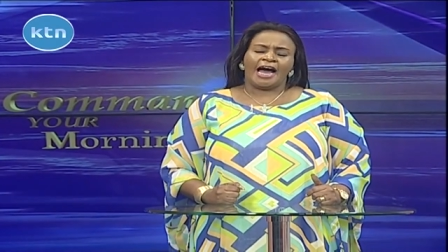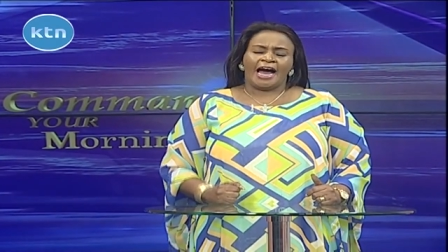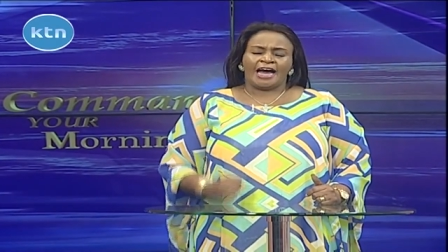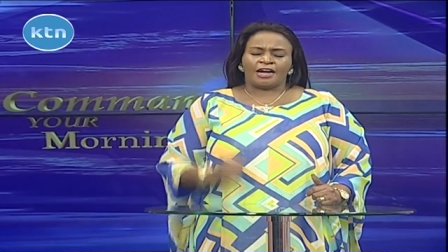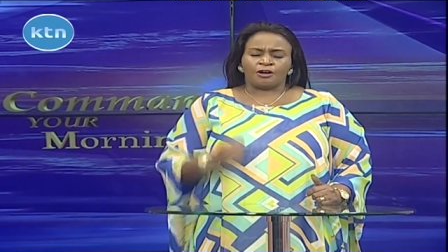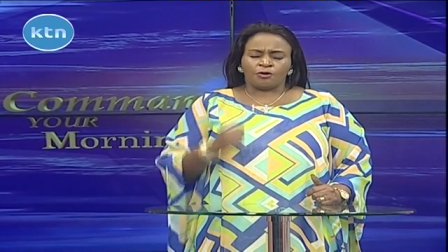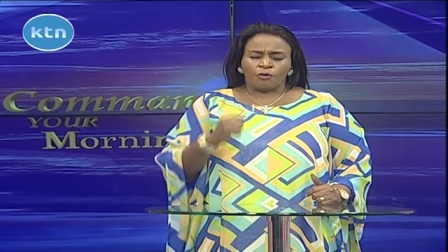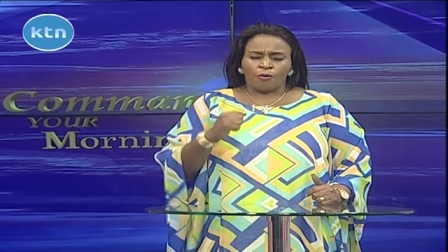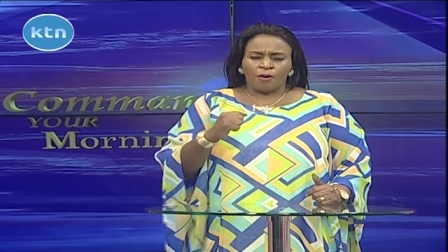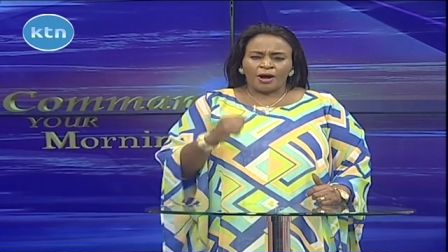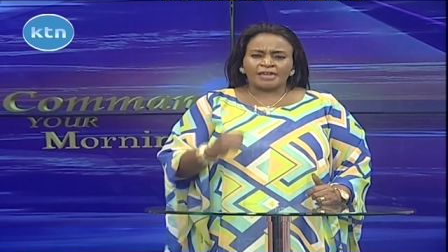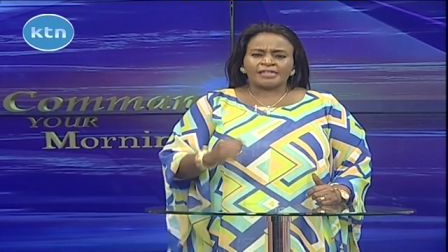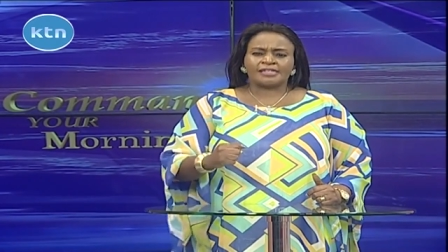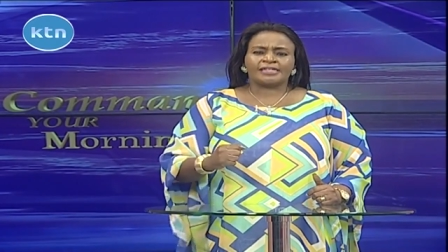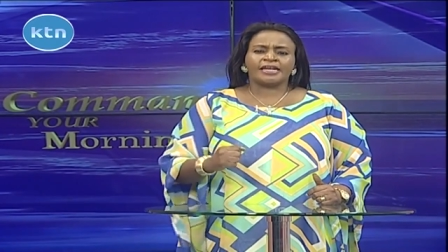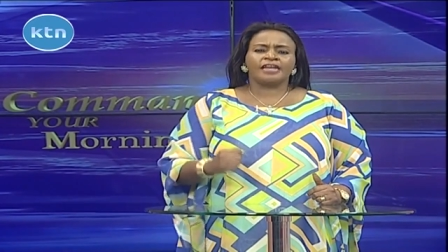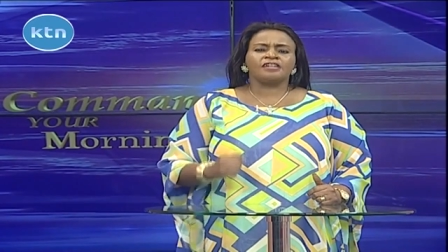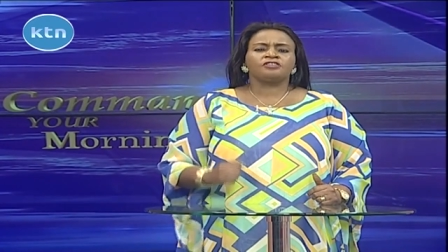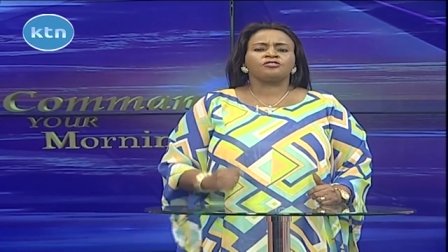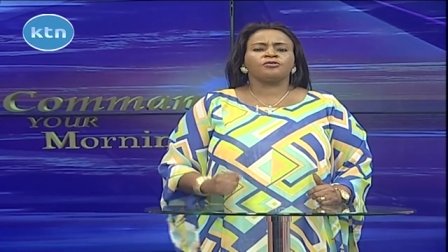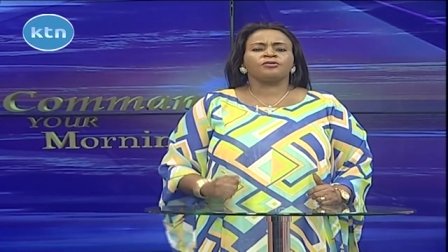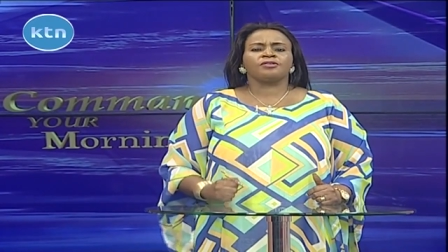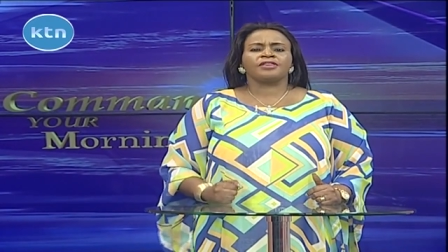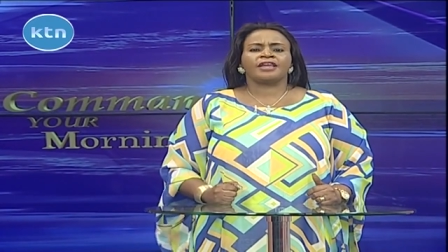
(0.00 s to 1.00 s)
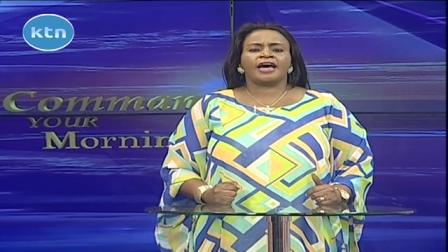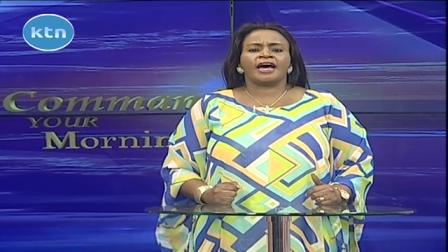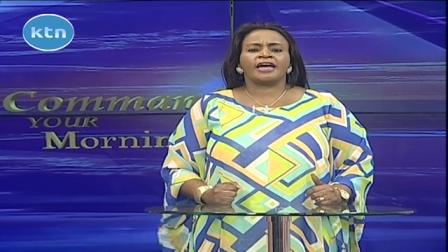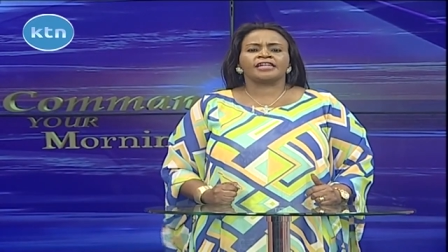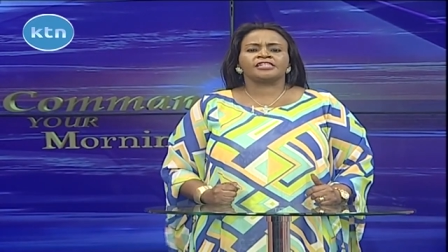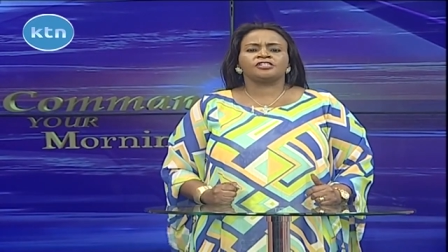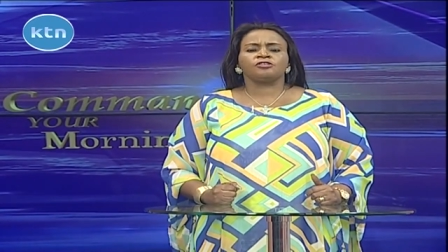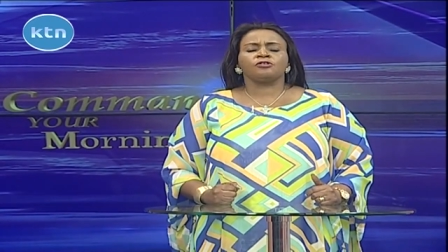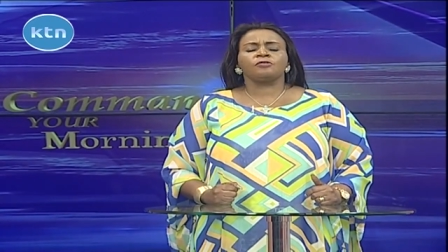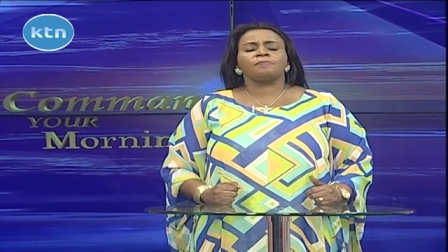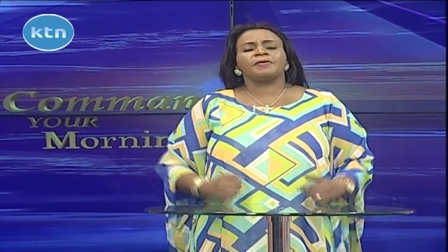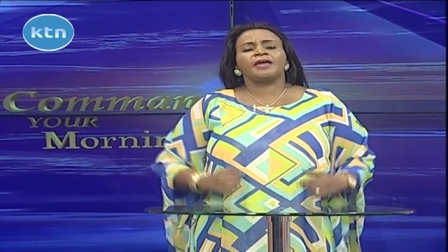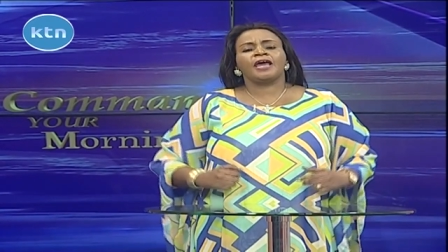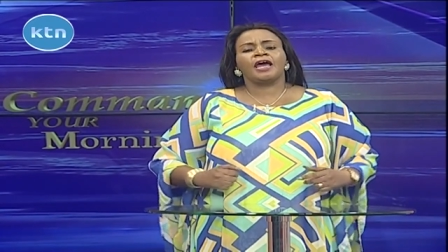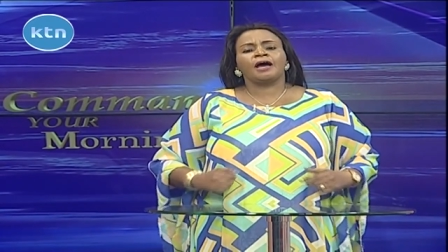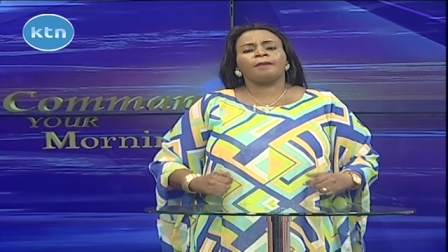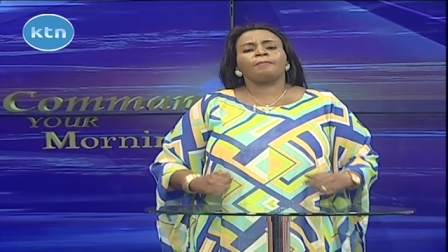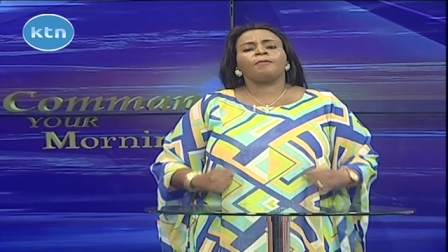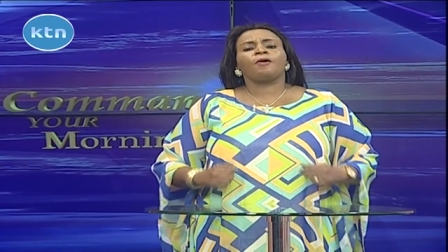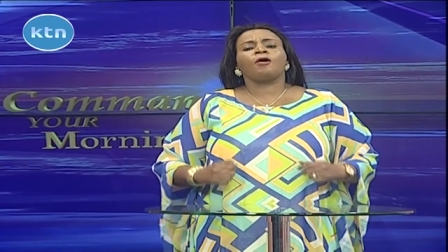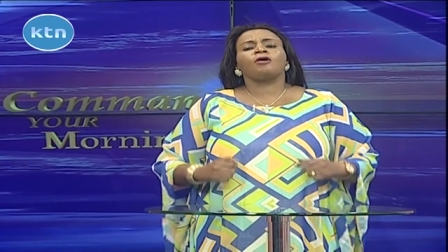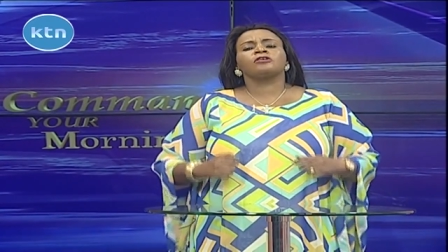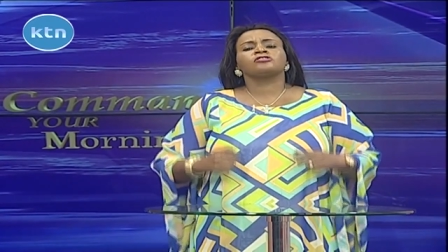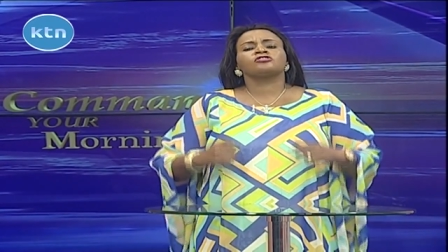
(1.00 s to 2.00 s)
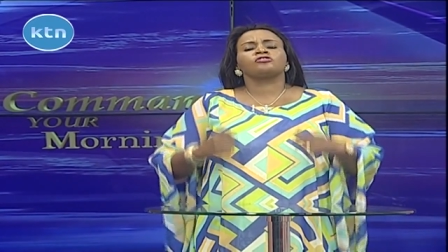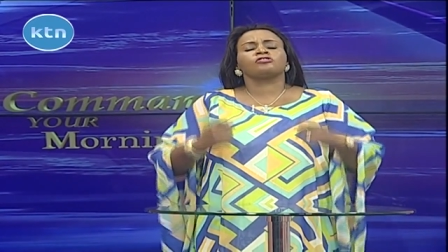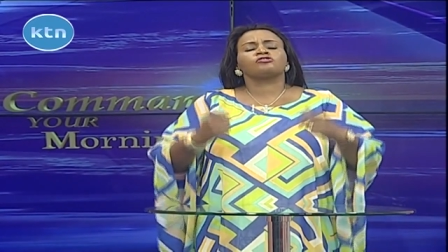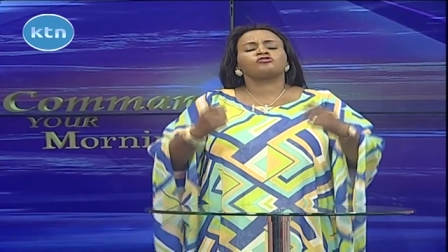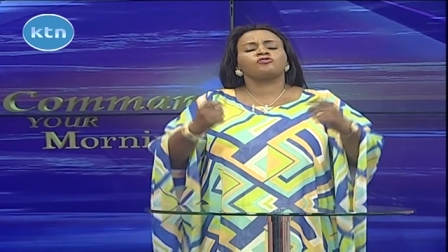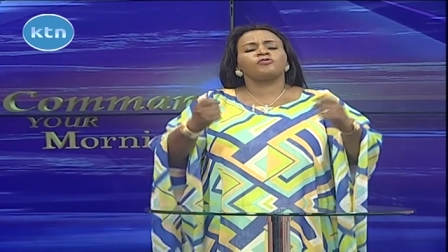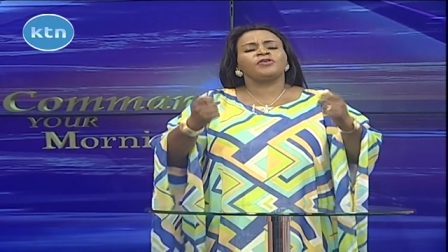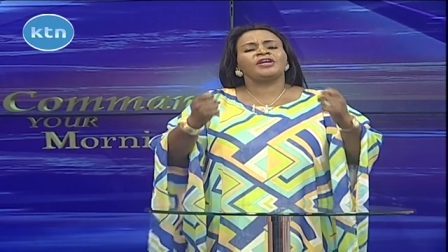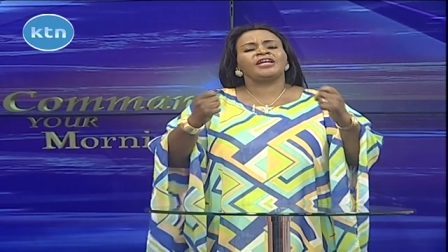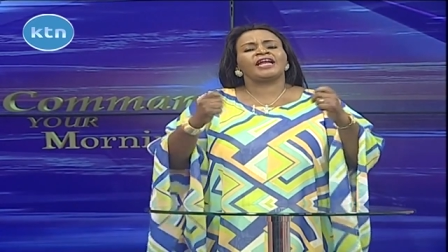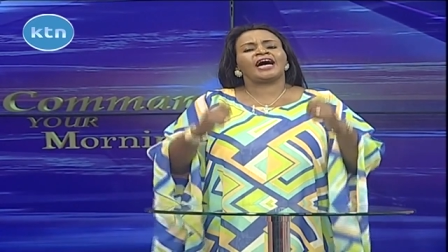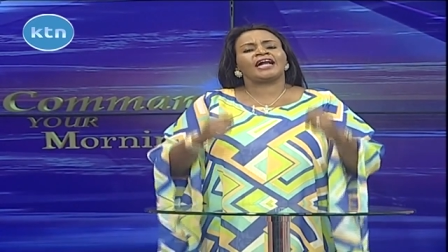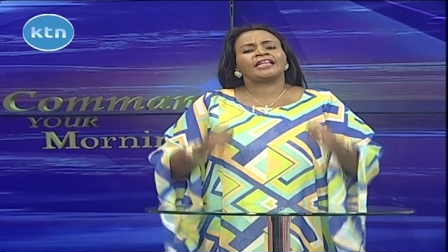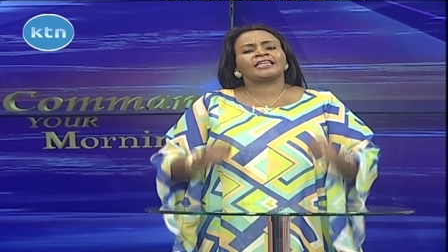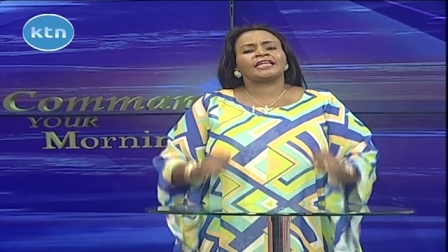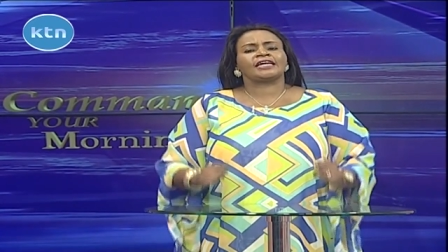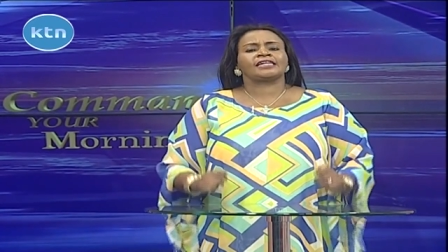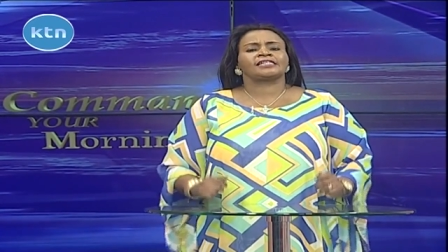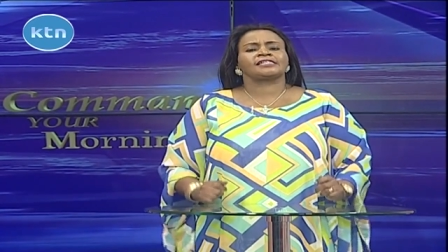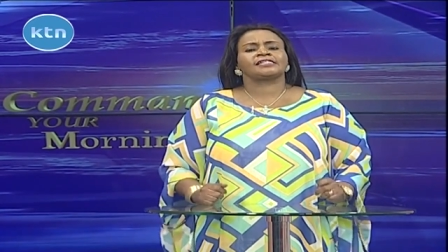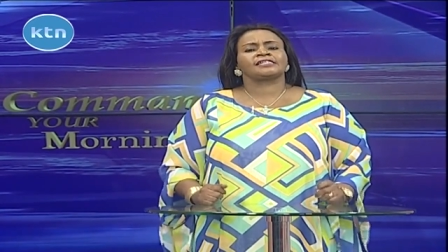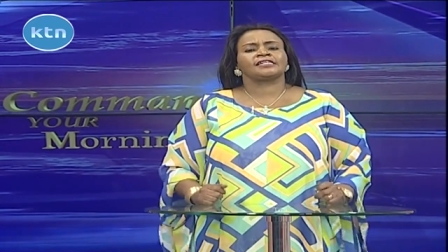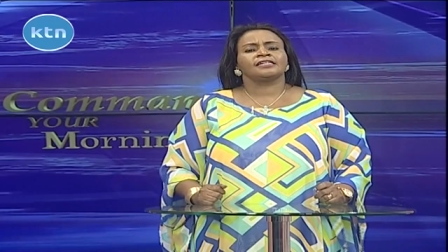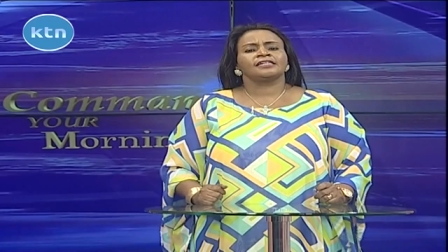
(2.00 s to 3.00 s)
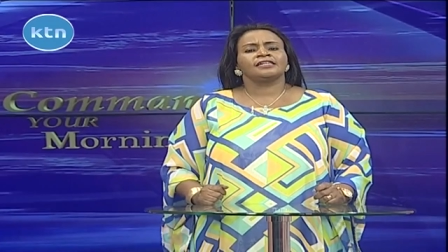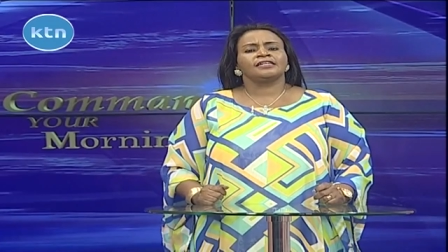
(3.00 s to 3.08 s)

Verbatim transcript: And once they do that, you'll be able also to win others